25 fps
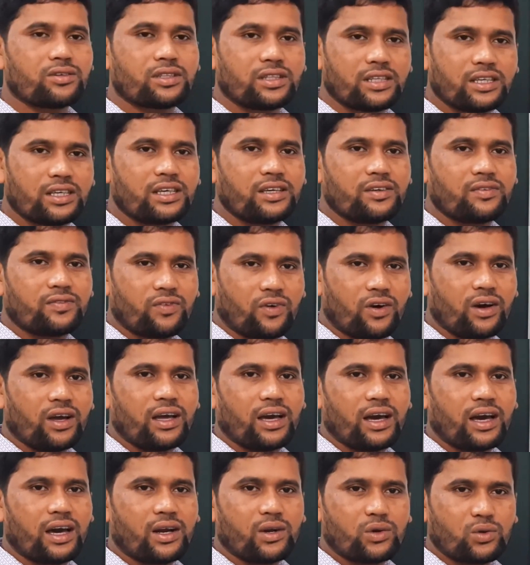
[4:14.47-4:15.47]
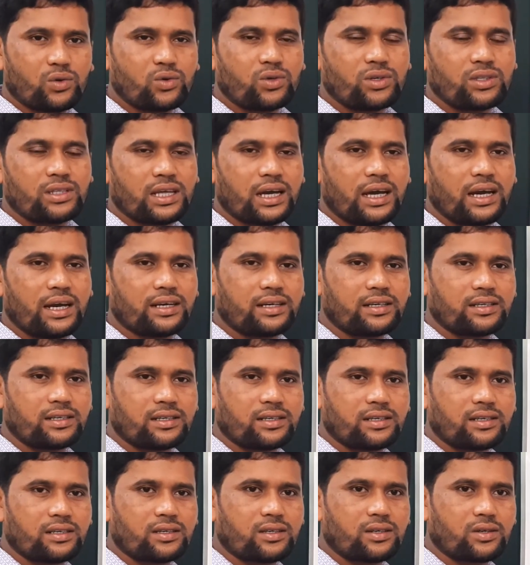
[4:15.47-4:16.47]
if, where, would that,
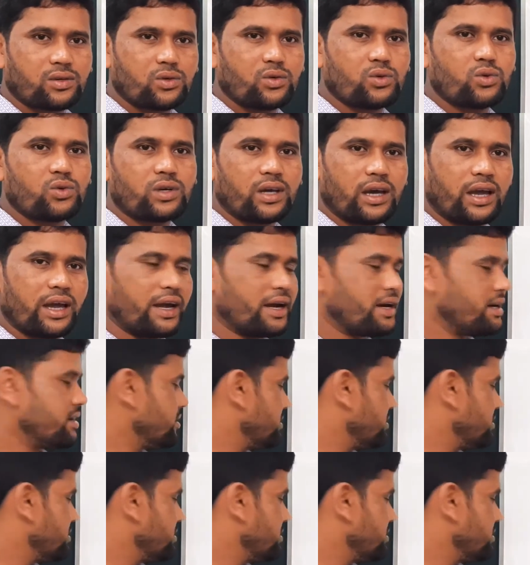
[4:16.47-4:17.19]
could, had,